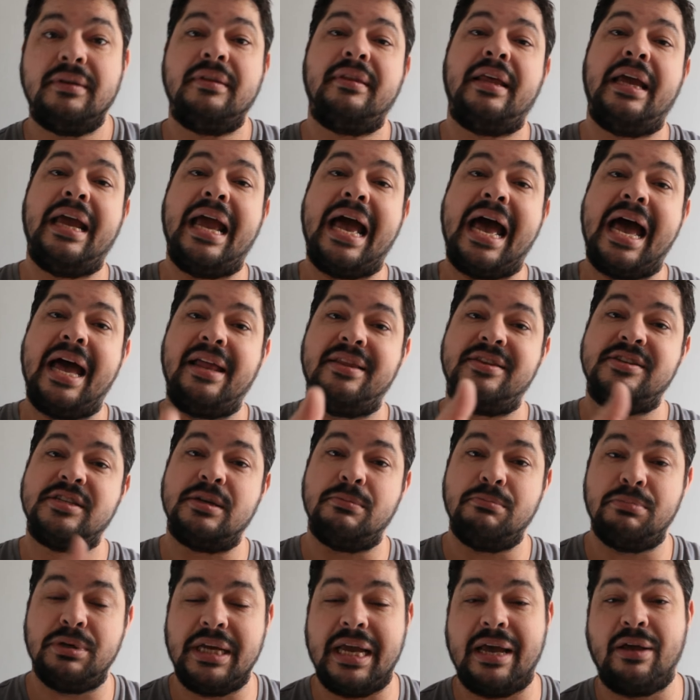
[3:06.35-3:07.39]
They had
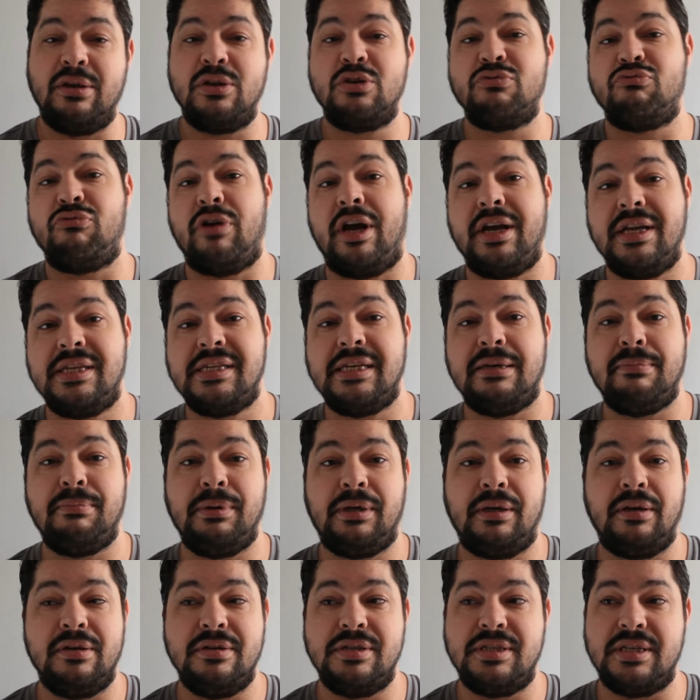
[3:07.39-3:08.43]
somebody else write it,
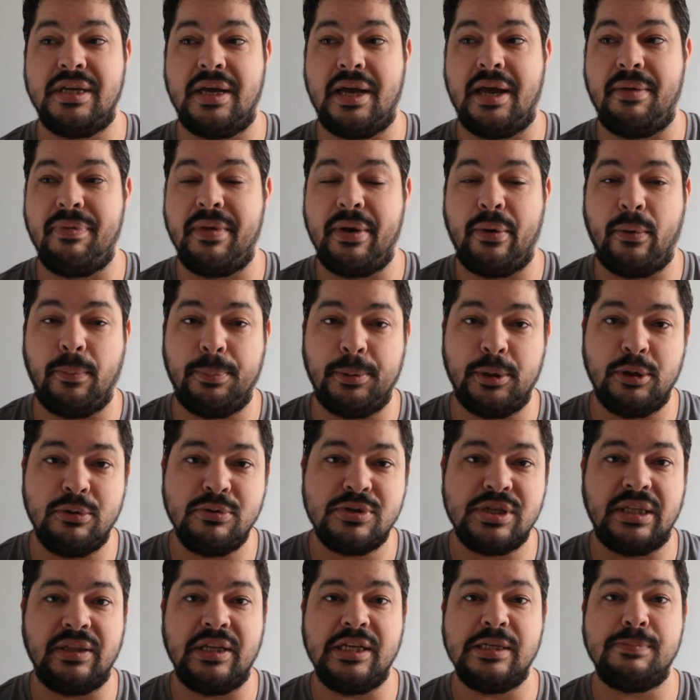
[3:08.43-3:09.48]
because they were
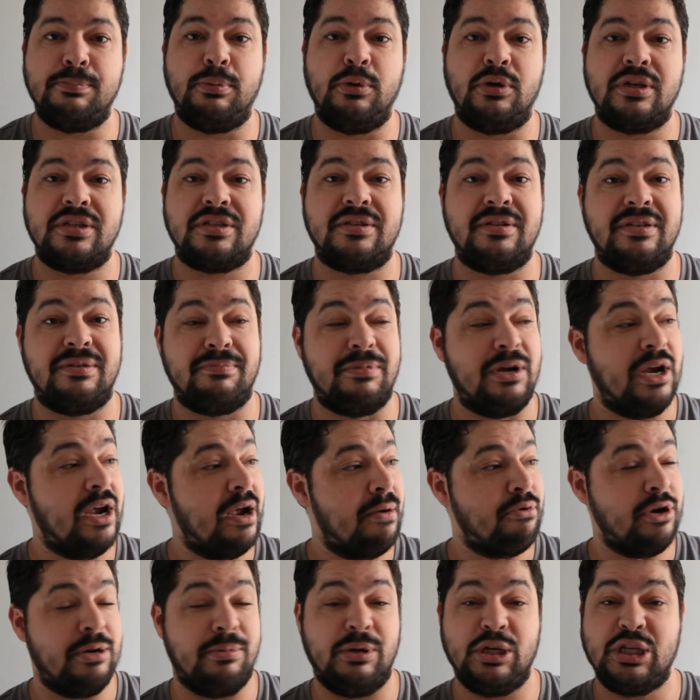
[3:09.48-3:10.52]
producing these books
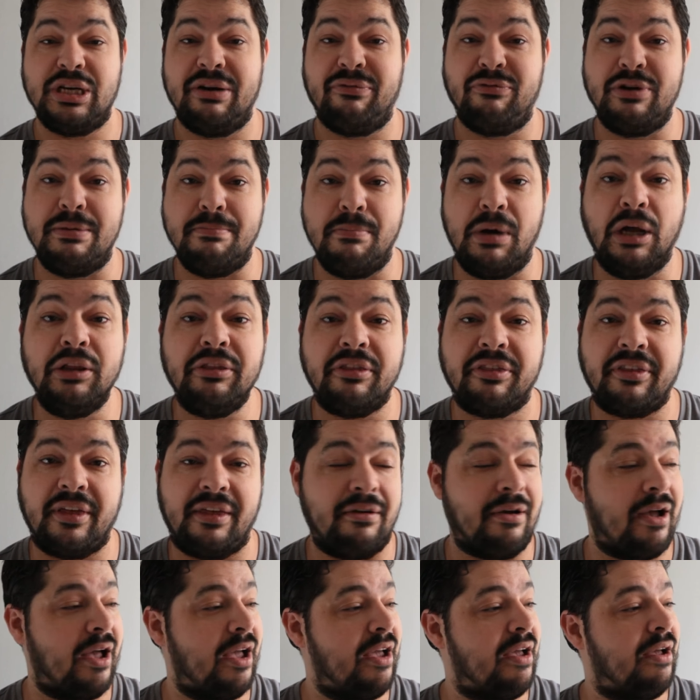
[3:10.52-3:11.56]
pretty much every month,
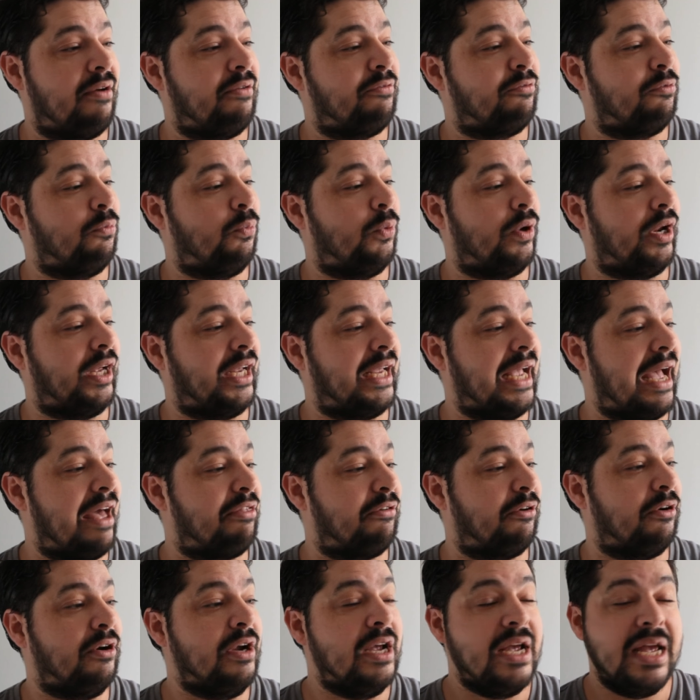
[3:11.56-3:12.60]
from what I
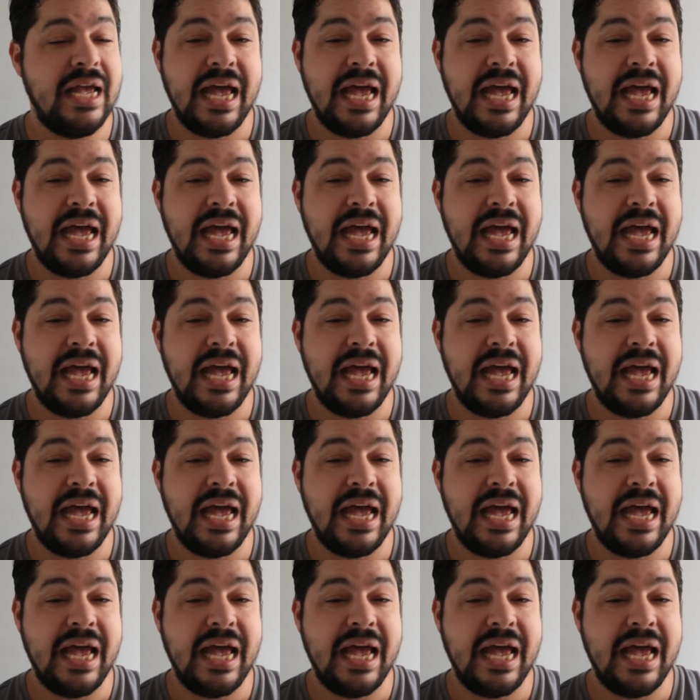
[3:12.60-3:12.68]
gather.